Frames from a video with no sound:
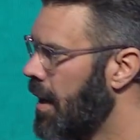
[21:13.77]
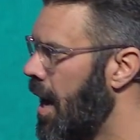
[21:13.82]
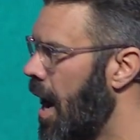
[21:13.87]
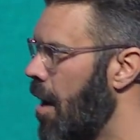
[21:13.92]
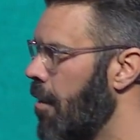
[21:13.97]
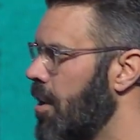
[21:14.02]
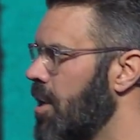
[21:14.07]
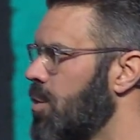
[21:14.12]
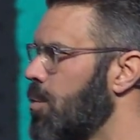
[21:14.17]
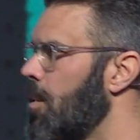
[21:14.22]

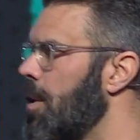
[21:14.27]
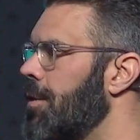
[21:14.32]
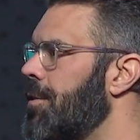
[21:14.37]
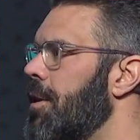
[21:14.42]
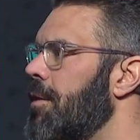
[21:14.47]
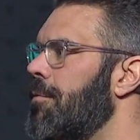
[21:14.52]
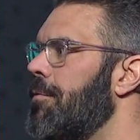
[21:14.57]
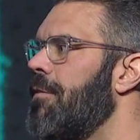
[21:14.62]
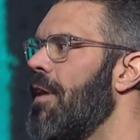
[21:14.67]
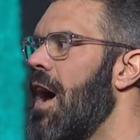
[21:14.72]
carries with
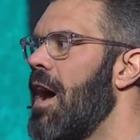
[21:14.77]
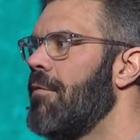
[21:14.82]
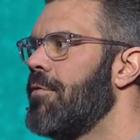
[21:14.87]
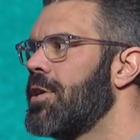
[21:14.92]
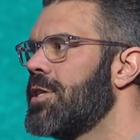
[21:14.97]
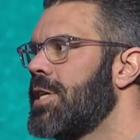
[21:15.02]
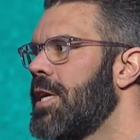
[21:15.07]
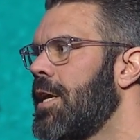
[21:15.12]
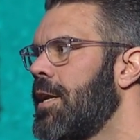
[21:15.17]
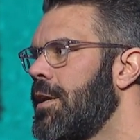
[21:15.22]
it five
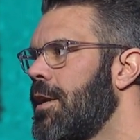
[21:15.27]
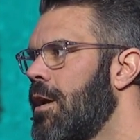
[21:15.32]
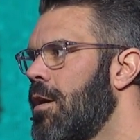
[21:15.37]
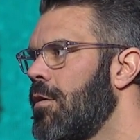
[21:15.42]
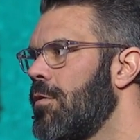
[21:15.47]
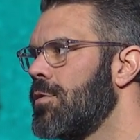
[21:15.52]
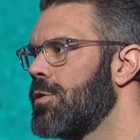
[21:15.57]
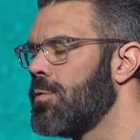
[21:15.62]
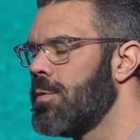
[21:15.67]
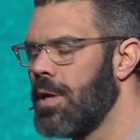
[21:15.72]
or 10
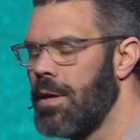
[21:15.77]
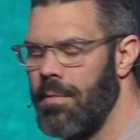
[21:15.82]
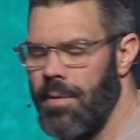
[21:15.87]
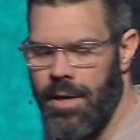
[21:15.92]
no's. What do you